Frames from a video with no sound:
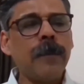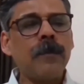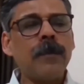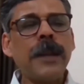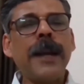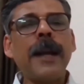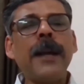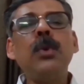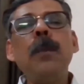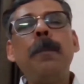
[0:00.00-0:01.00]
they
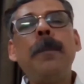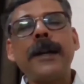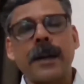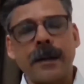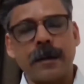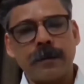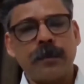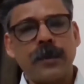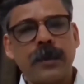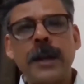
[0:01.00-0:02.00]
can do better.
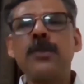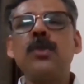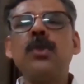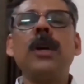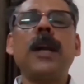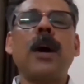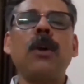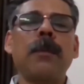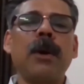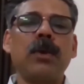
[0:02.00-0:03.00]
There is no doubt
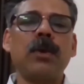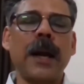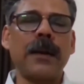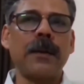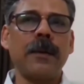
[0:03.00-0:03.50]
about that.